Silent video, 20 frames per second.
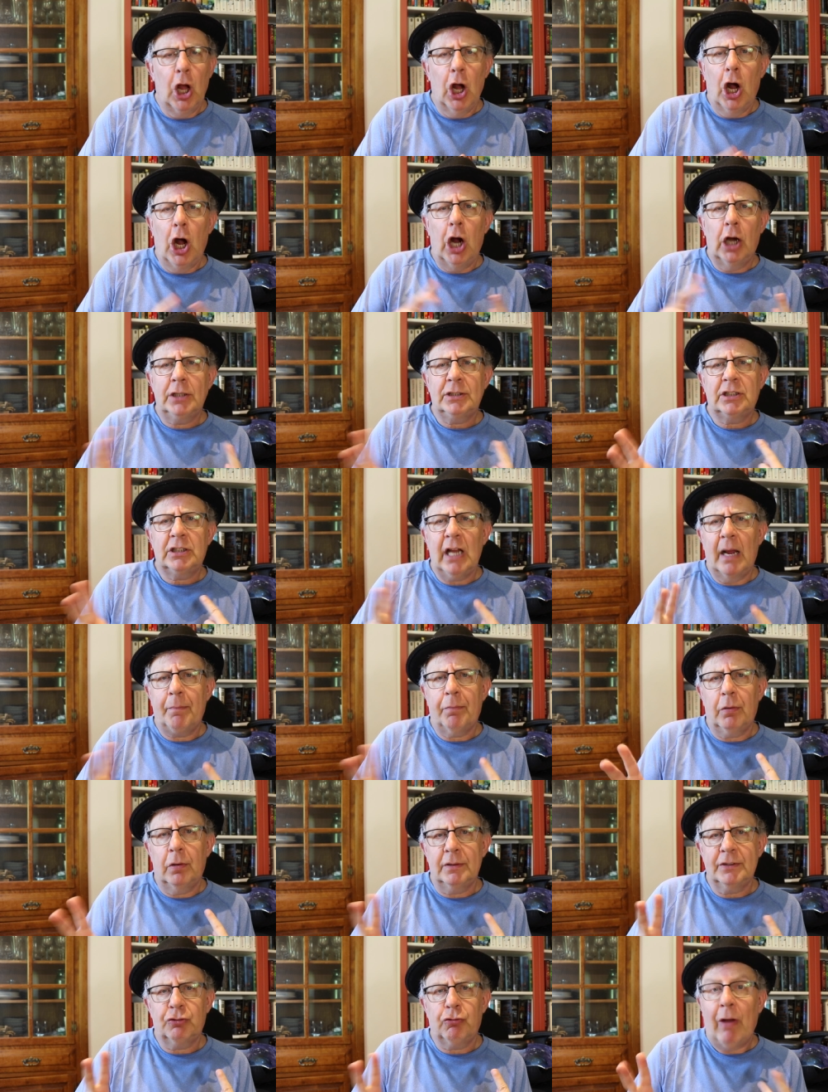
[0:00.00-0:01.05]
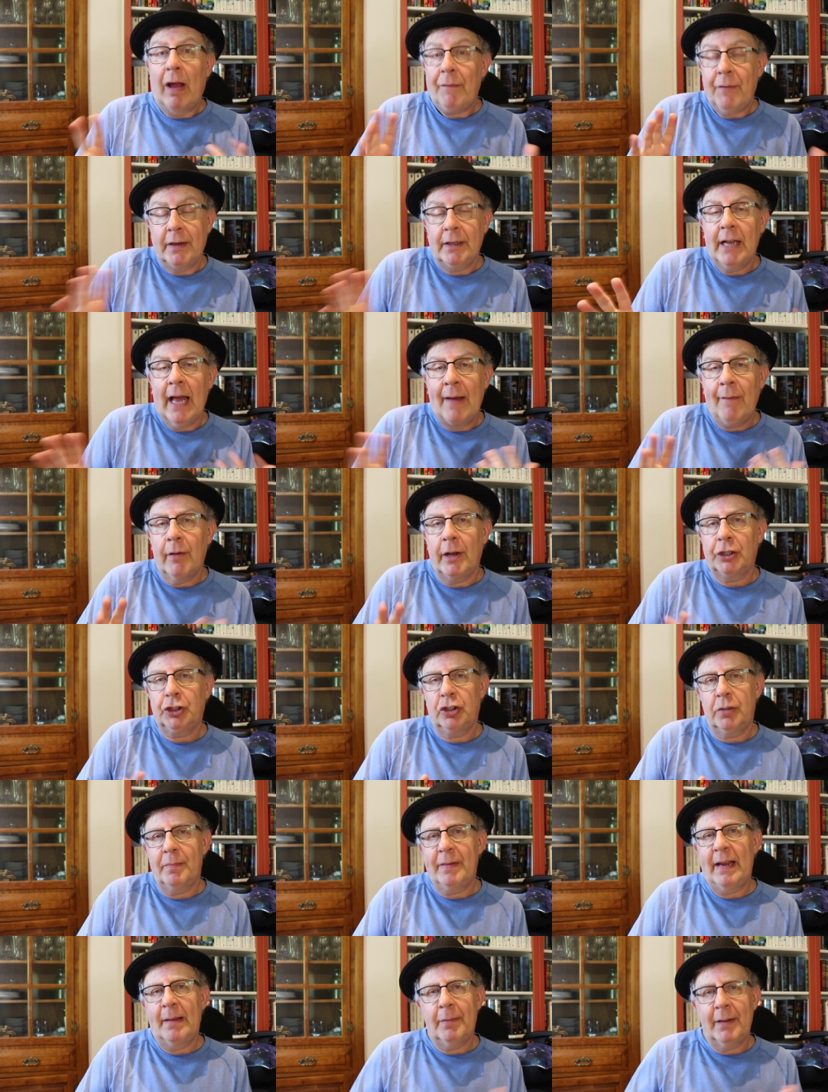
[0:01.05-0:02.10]
Heartstopper's graphic novel I
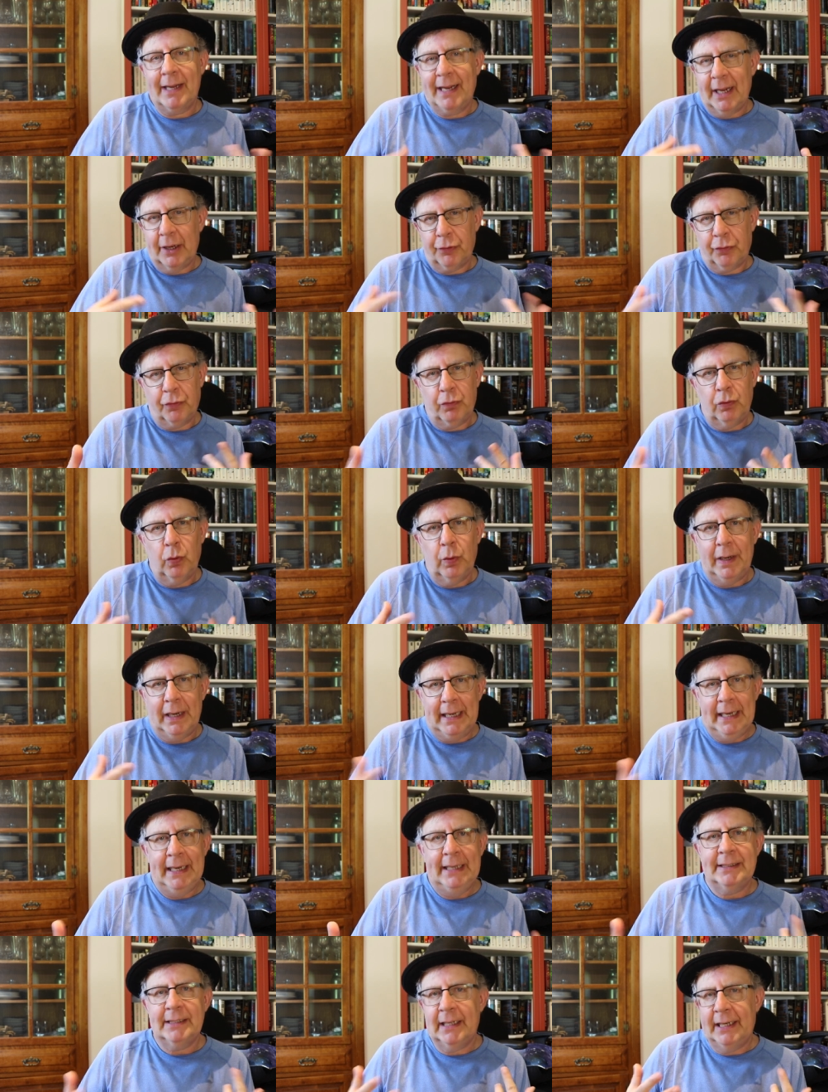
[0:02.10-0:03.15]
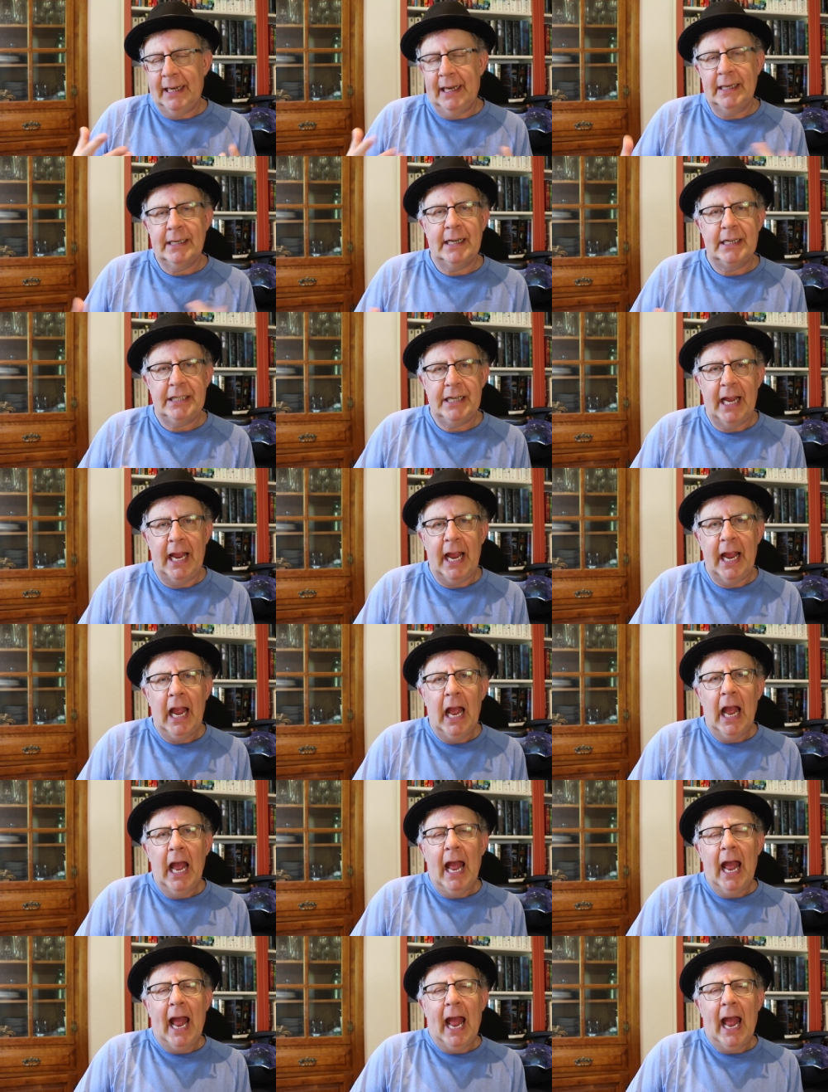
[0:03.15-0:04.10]
should be able to get through easily in a day.